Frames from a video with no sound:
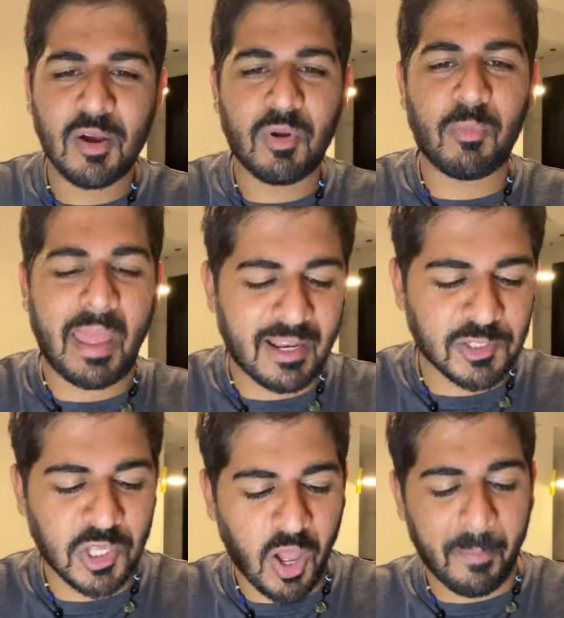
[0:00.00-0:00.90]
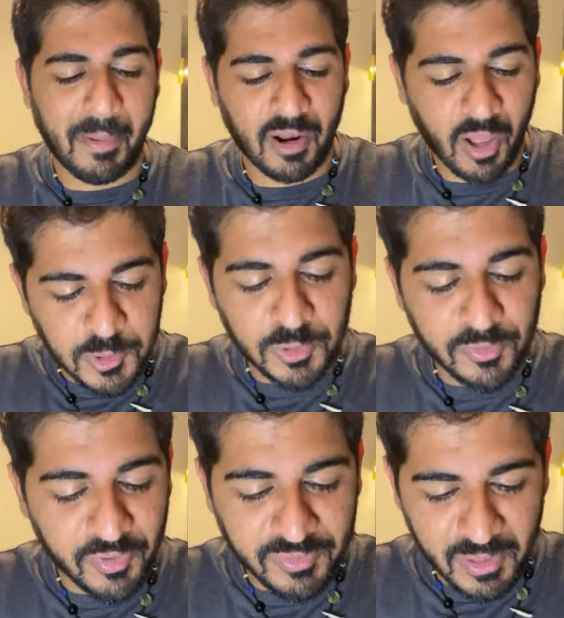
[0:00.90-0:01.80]
We managed about
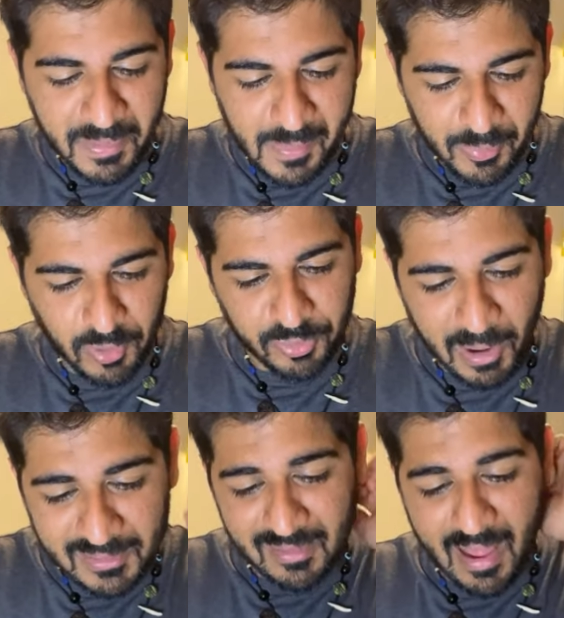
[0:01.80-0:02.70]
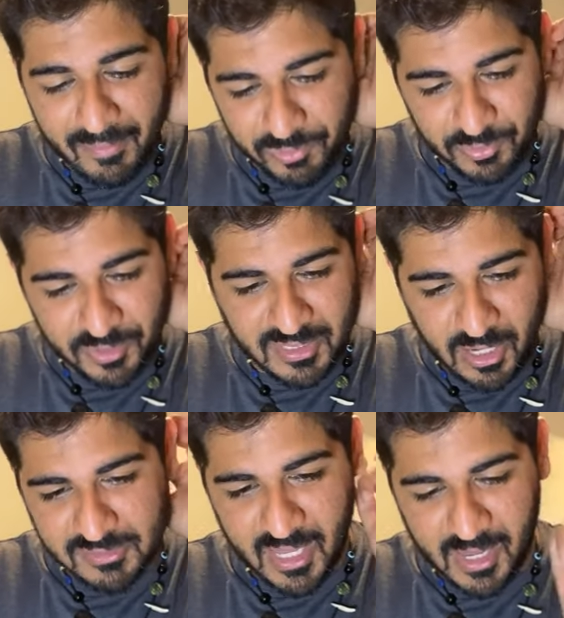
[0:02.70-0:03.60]
150 people throughout the live through the
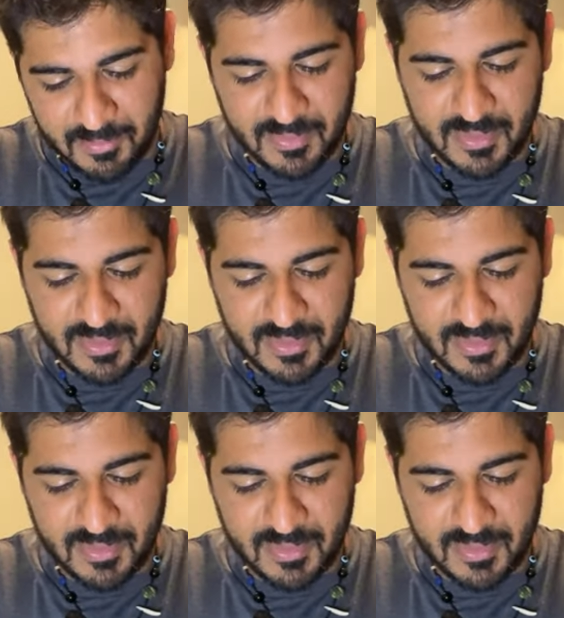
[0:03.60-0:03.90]
entire time.